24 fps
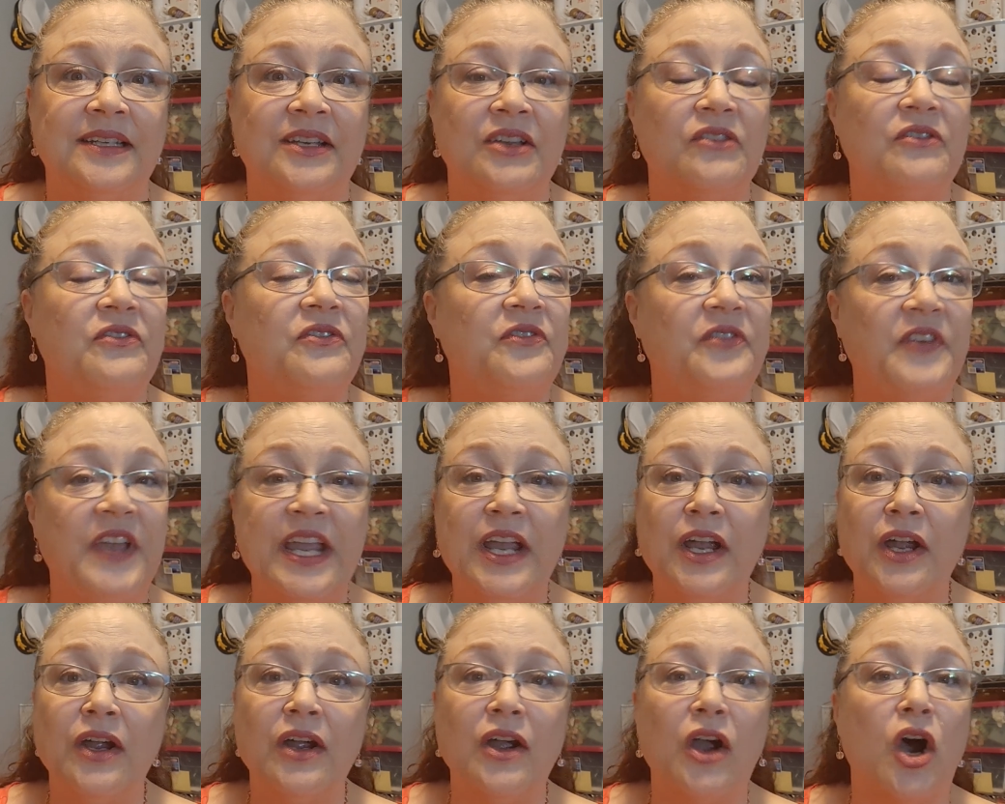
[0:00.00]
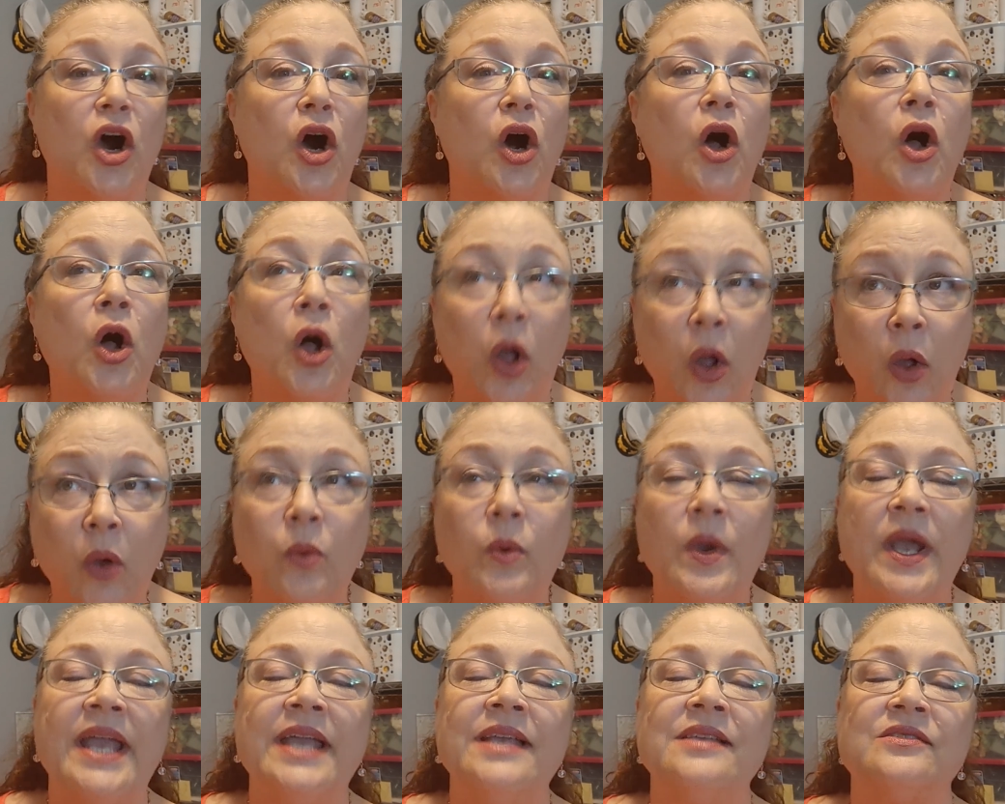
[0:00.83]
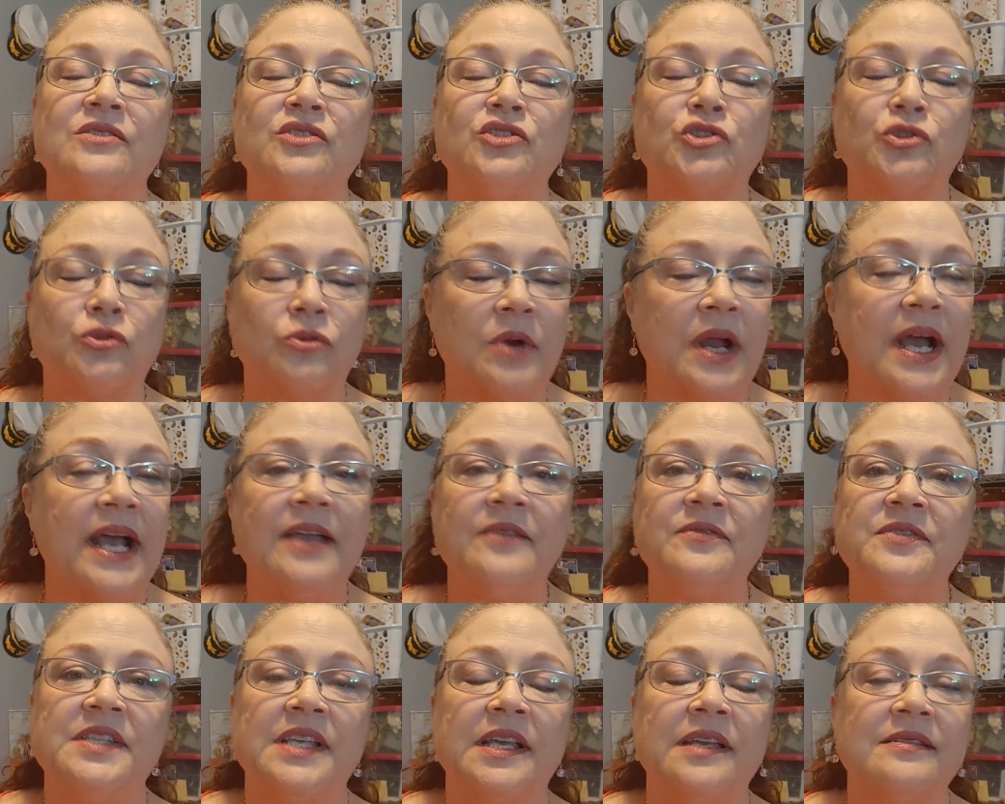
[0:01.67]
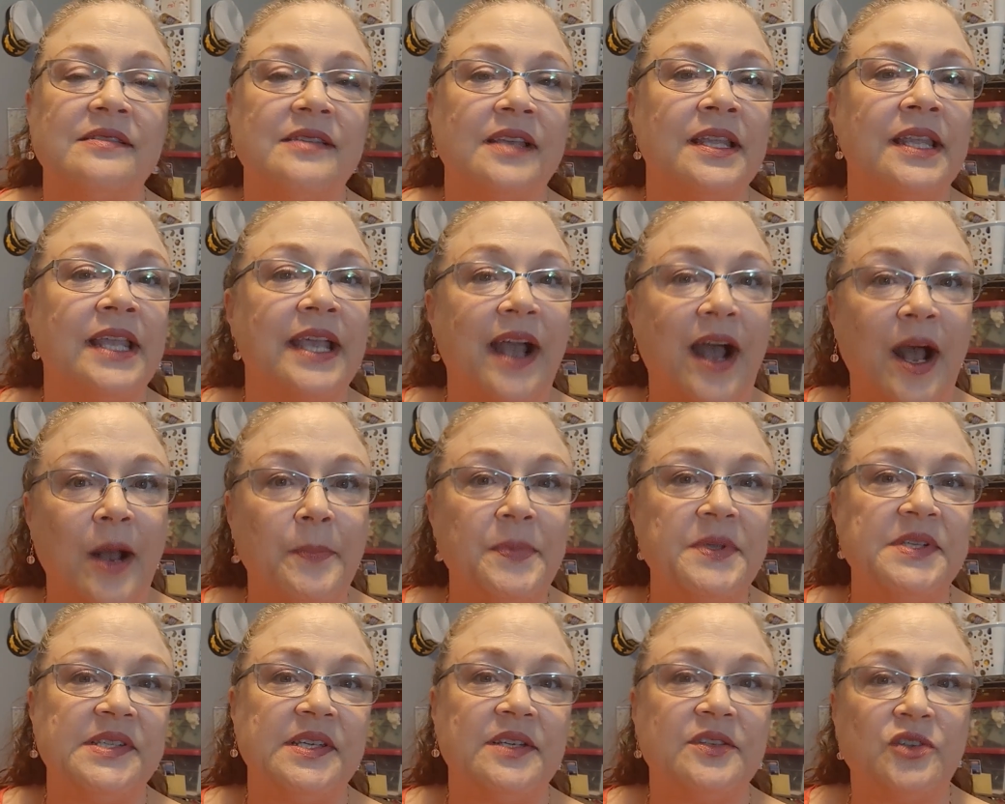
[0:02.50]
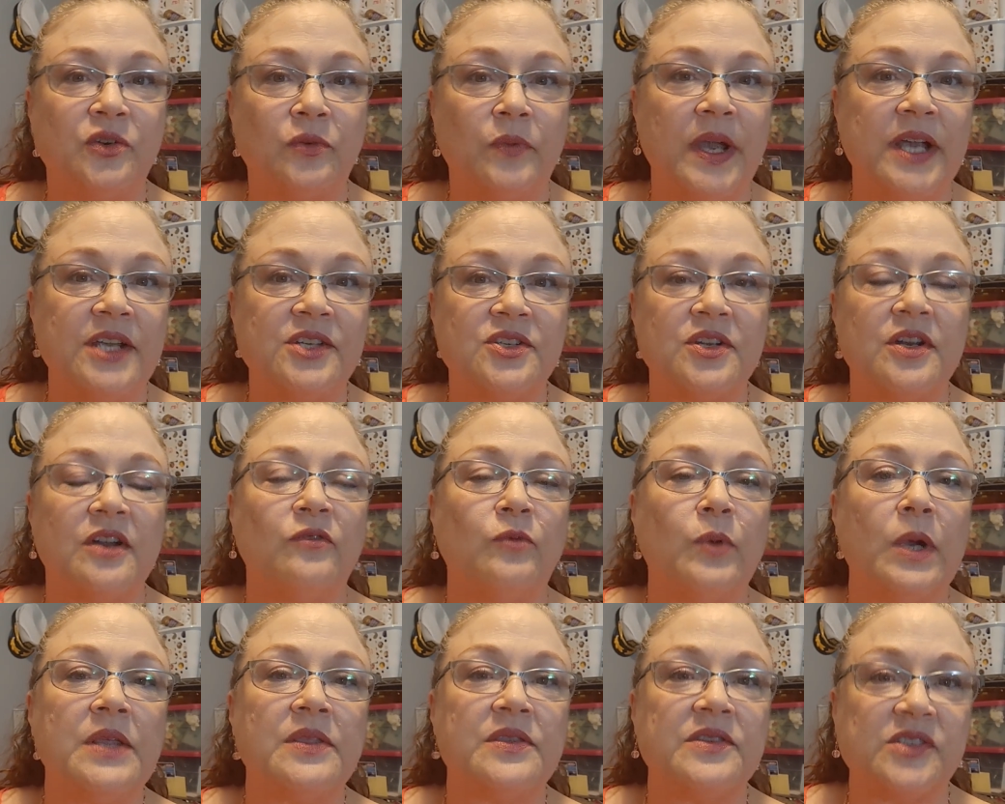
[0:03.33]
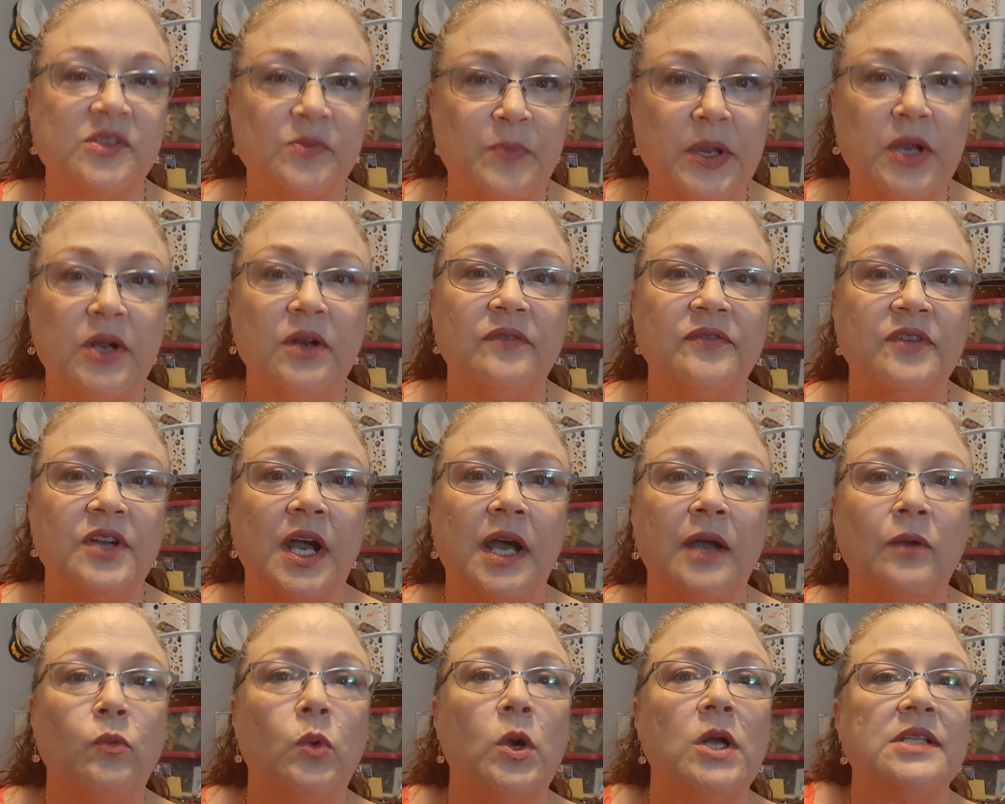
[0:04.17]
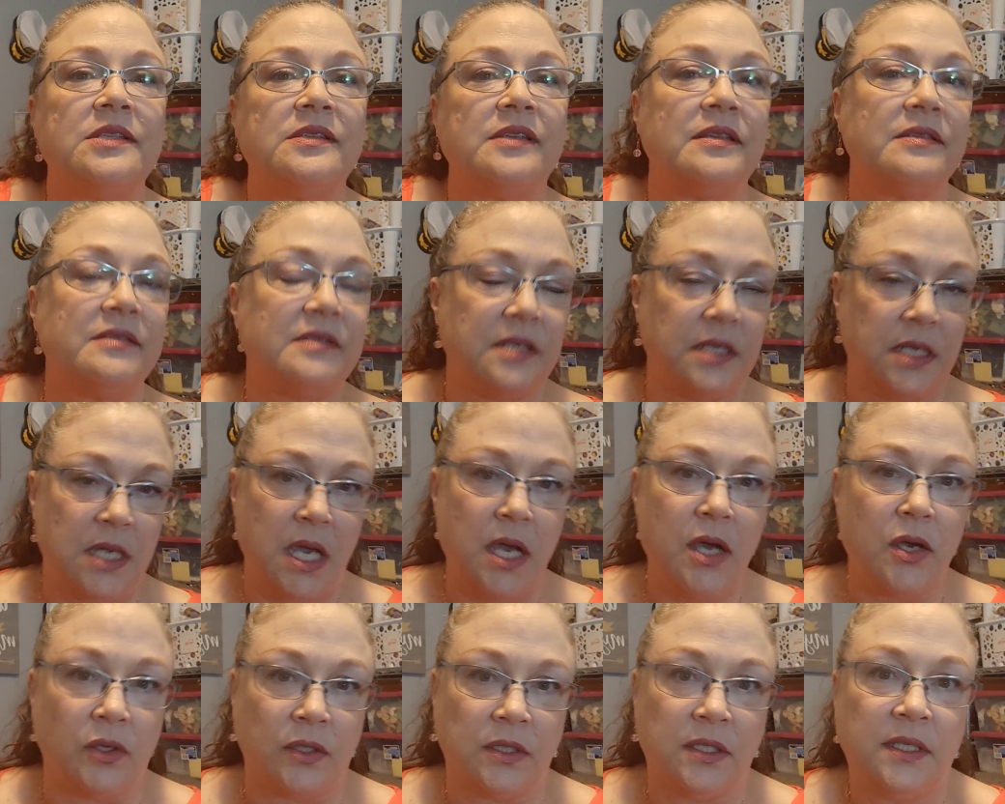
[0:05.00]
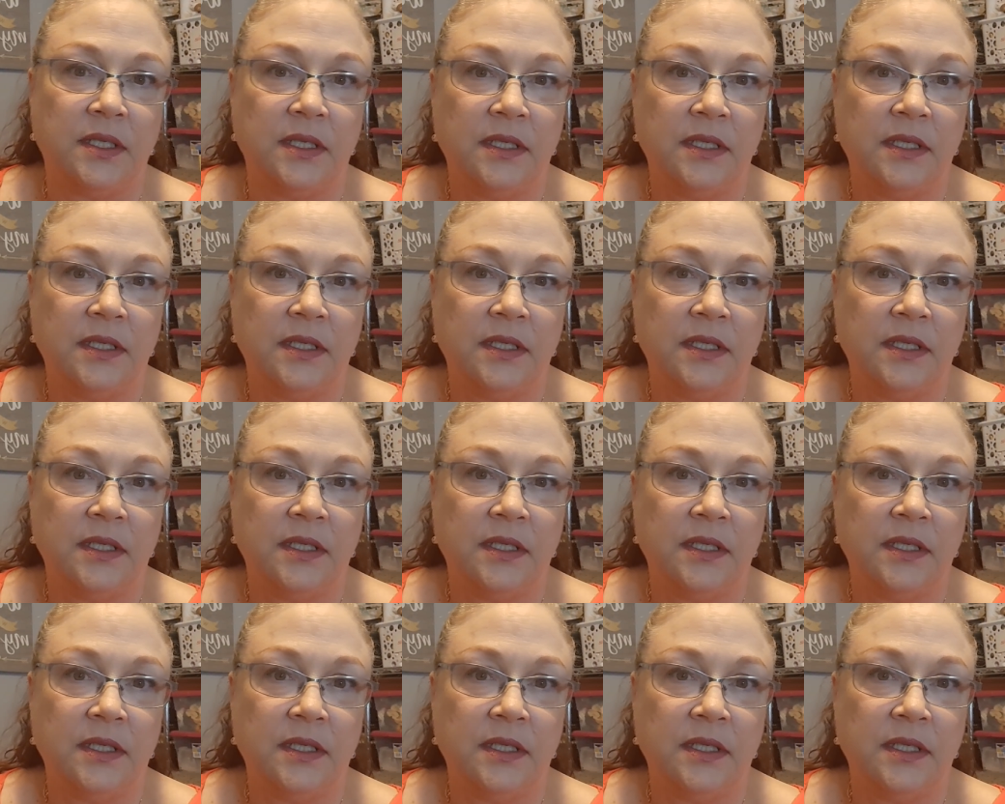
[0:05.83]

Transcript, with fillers: Fear always drives us in the opposite direction of where the Spirit of God wants us to go.